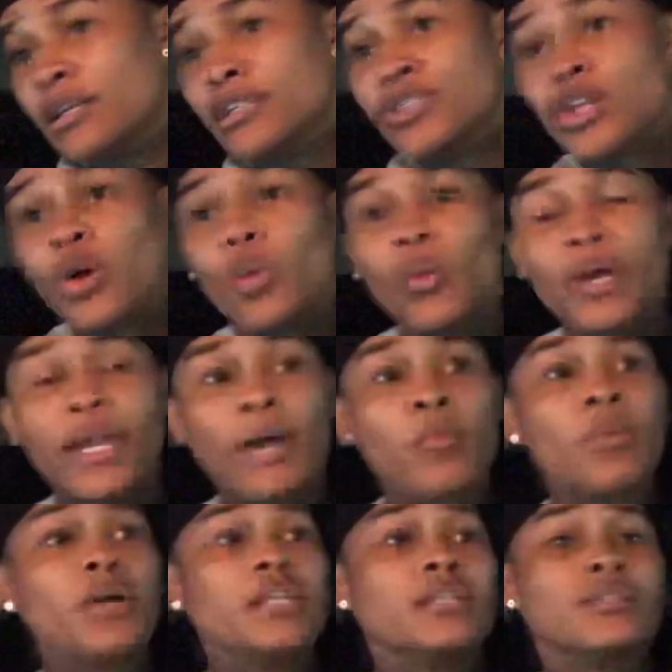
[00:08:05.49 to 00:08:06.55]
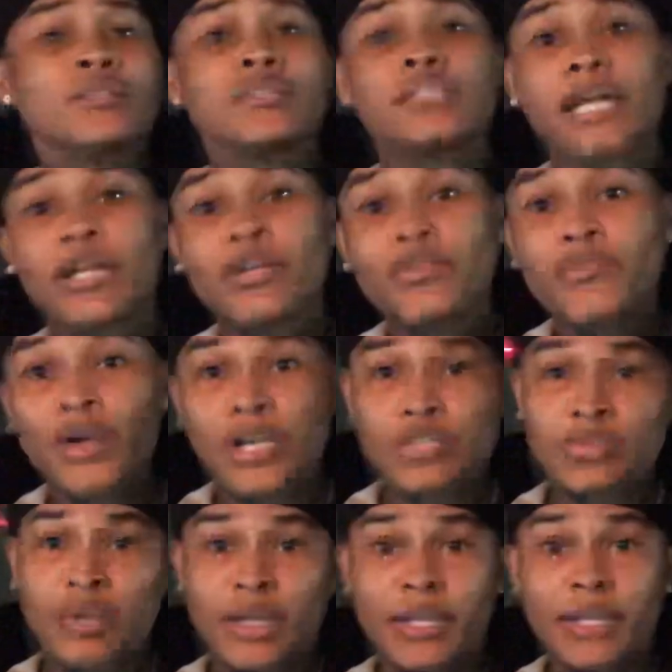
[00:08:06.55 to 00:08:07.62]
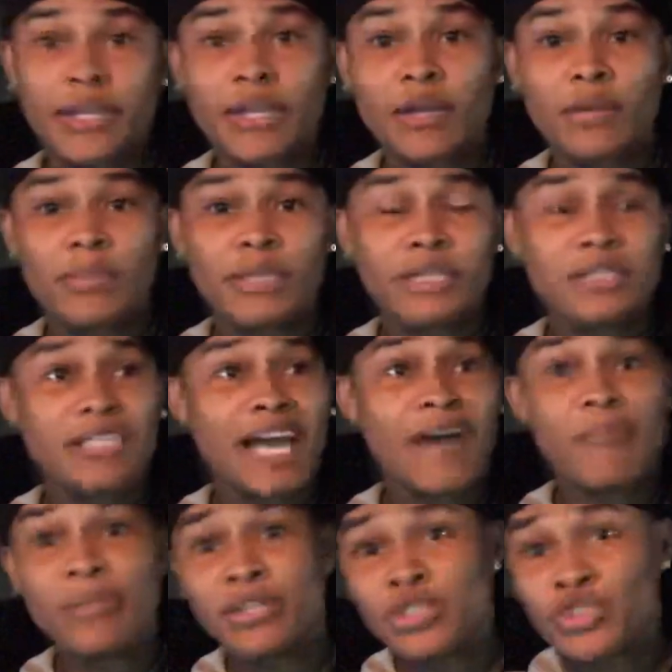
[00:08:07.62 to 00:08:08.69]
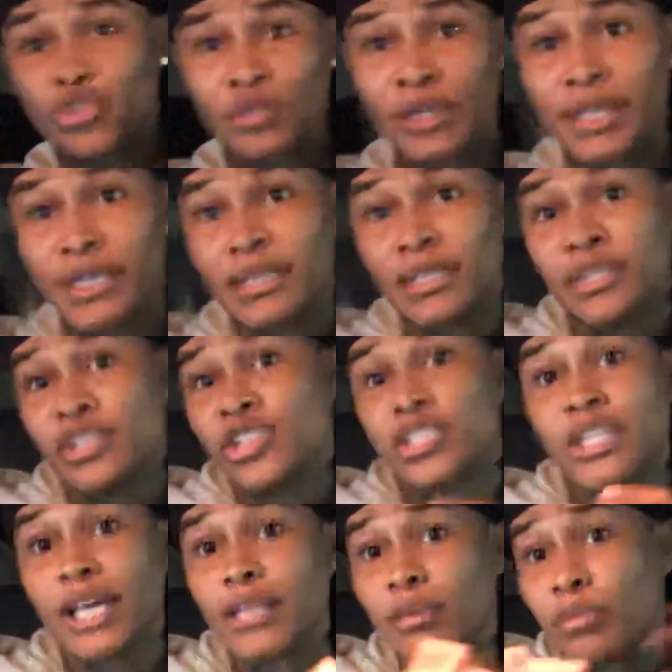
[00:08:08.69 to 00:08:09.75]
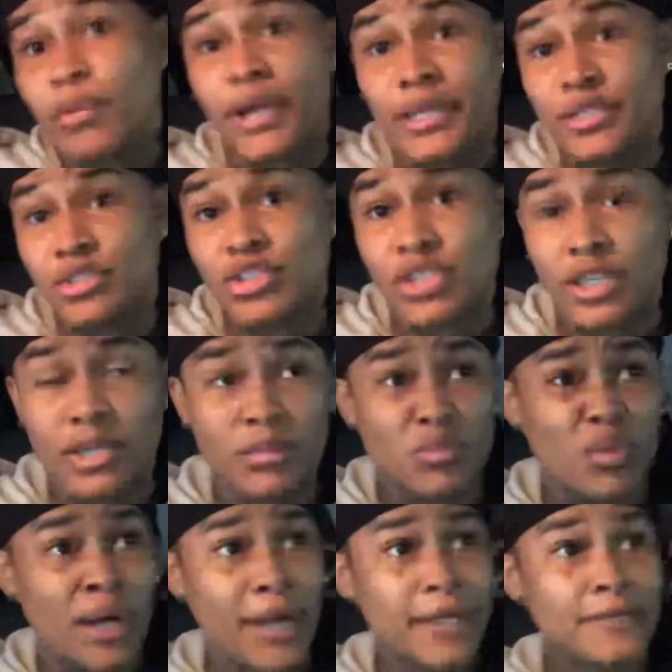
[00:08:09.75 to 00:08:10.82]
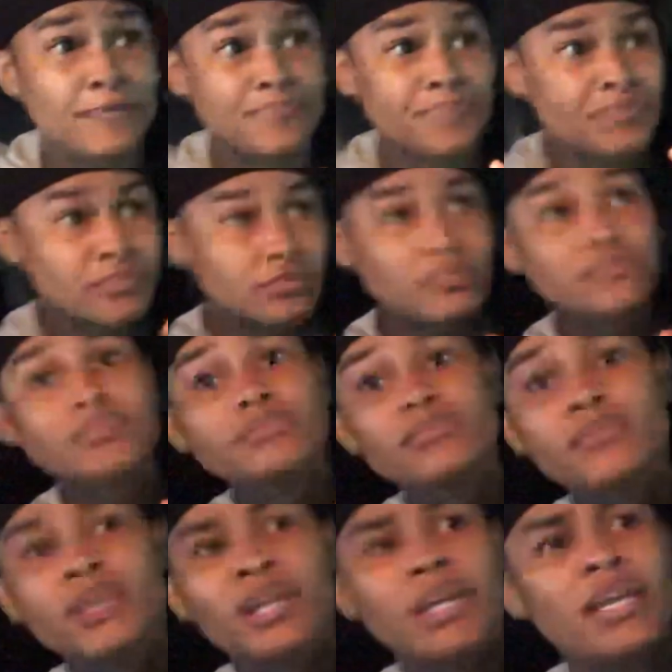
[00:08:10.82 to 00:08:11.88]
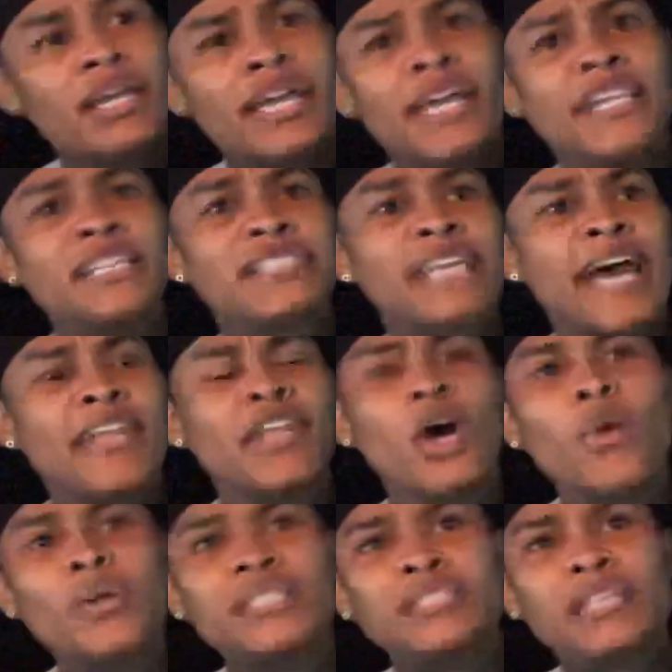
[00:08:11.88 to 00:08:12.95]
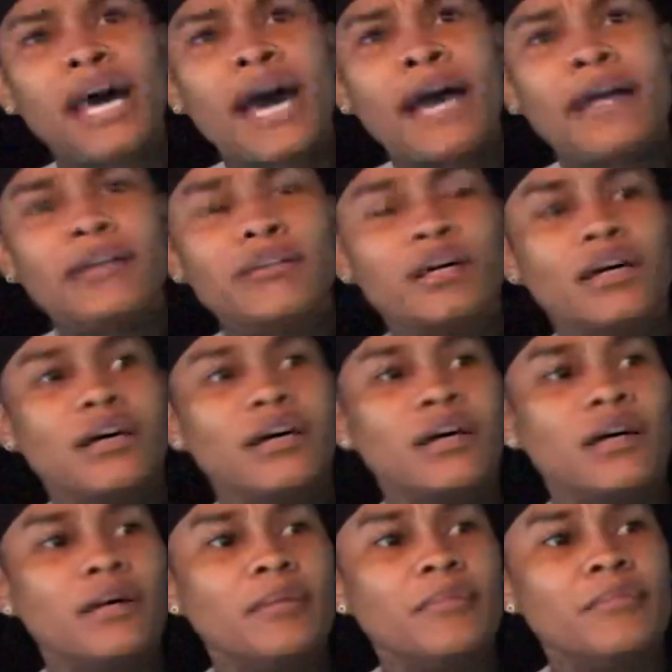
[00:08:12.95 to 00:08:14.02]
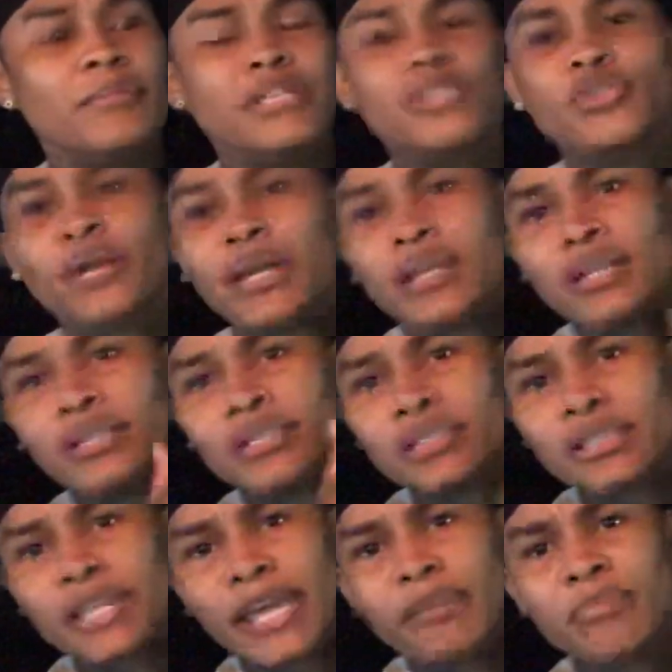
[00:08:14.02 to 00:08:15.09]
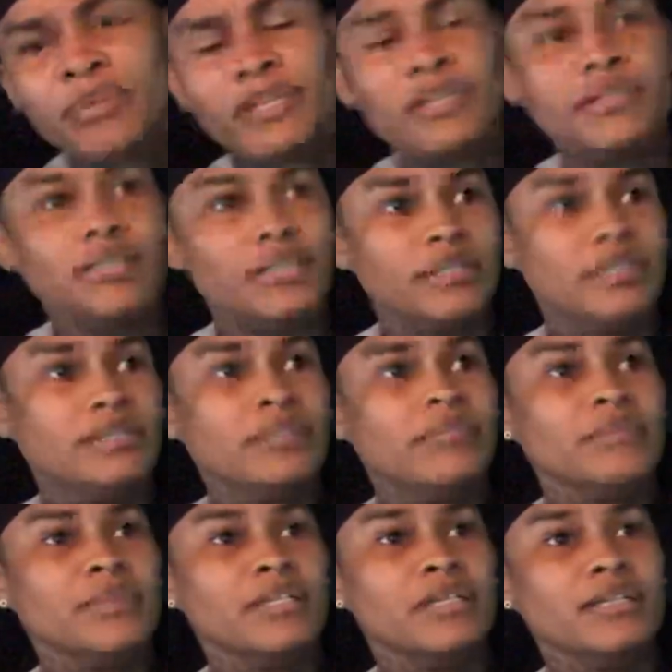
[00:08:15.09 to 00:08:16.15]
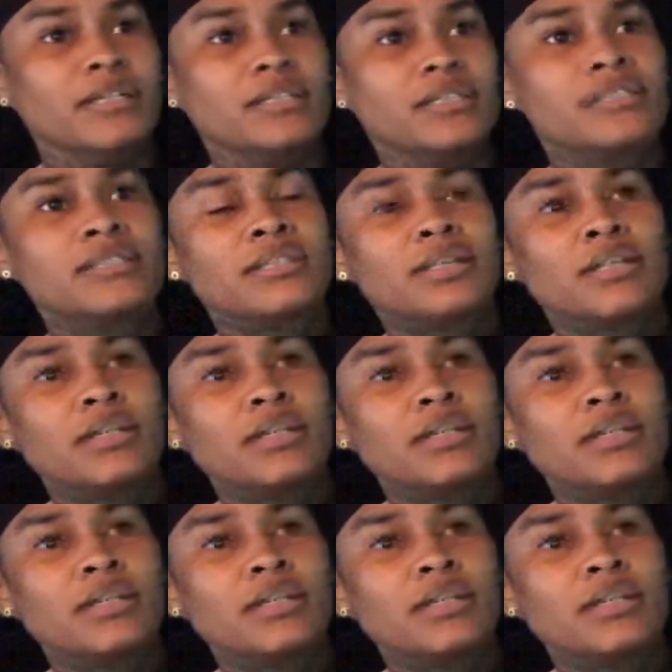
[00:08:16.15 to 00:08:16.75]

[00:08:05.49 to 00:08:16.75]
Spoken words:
So what I'm willing to sacrifice right now, because I've been drinking and celebrating shit, right? And I know it's not me trying to escape anything, because